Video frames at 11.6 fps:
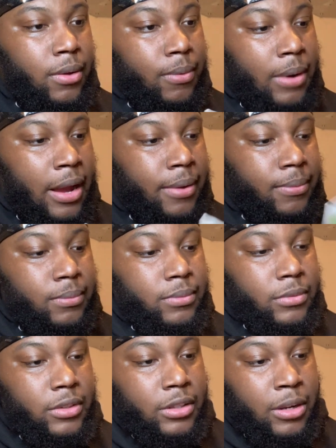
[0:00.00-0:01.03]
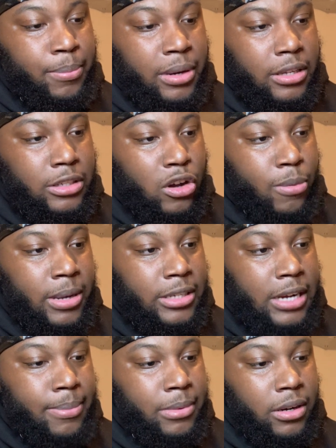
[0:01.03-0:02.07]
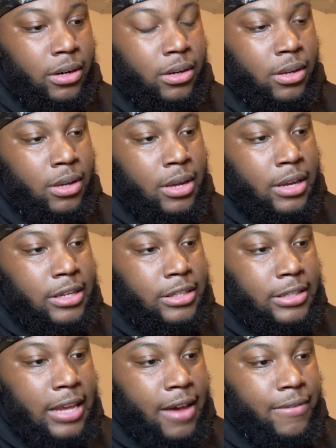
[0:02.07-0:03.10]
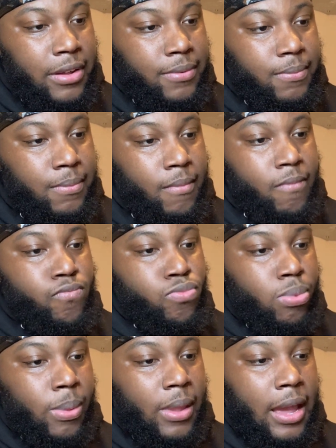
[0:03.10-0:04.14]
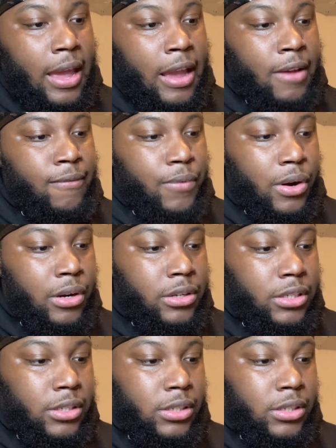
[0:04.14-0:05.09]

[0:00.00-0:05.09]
right? The book of Tobit, chapter 7 and verse,